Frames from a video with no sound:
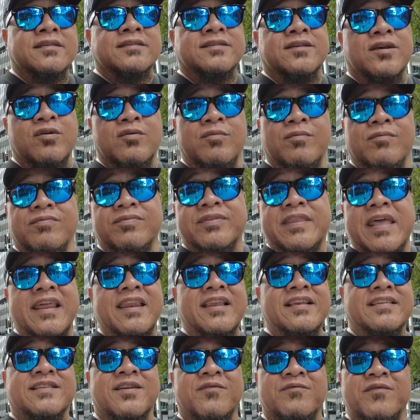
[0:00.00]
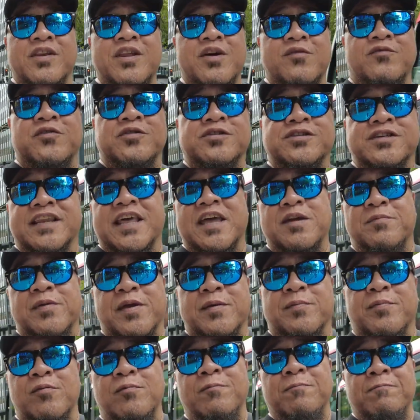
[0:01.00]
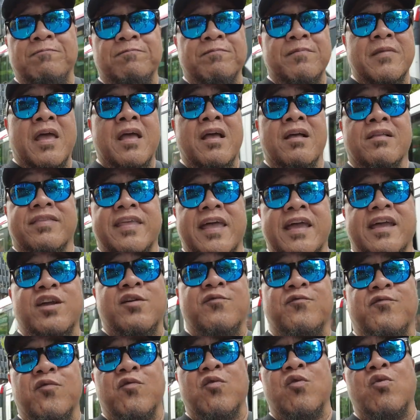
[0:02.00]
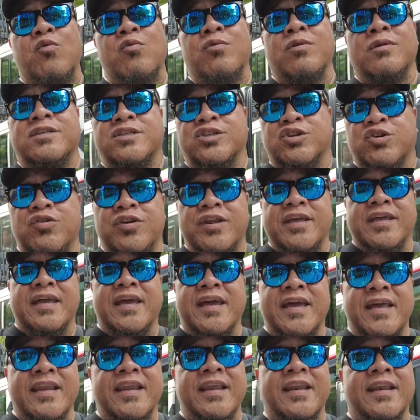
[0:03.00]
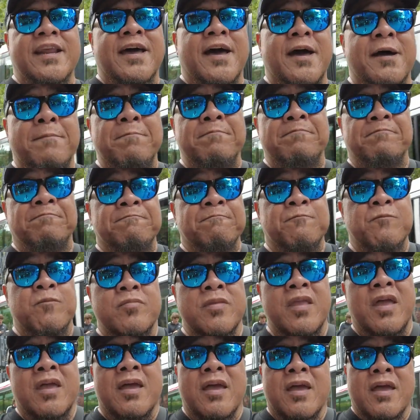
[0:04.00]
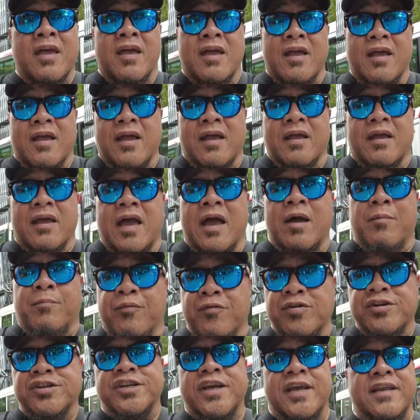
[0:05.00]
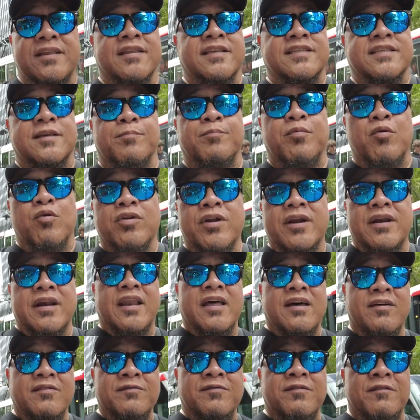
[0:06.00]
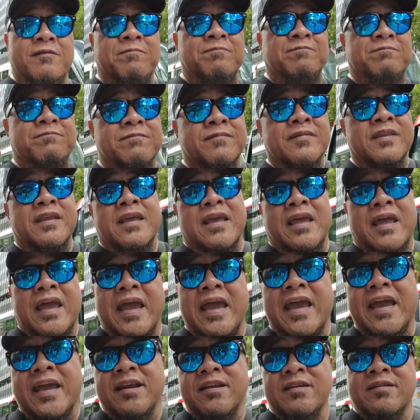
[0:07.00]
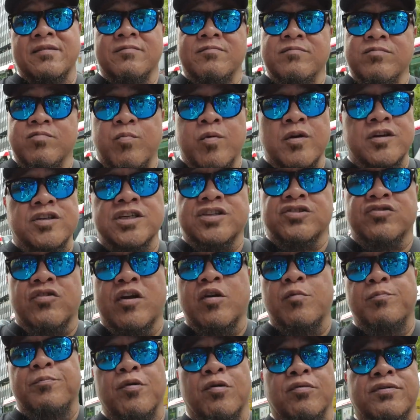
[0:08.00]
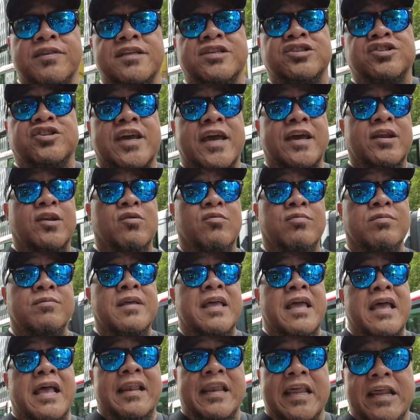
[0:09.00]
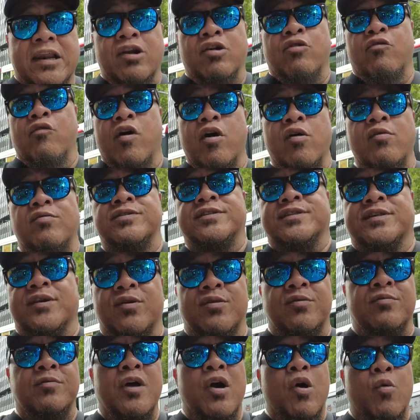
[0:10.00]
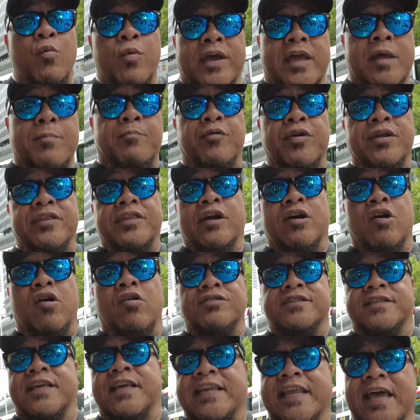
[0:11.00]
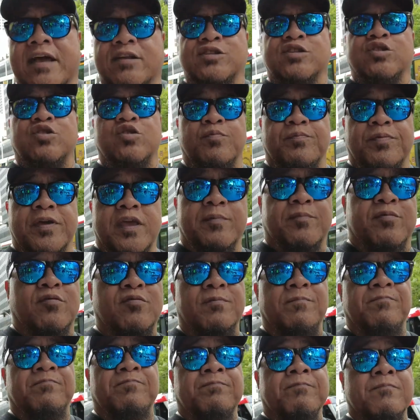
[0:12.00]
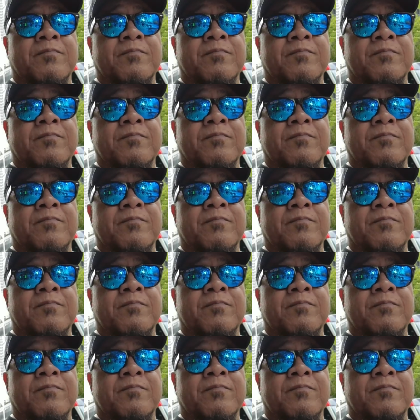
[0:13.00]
So that is the video for today, people. Thank you for tuning in, and um, I appreciate the support and love. And we're just trying to build this channel, let it grow so we can bring the content out to you people.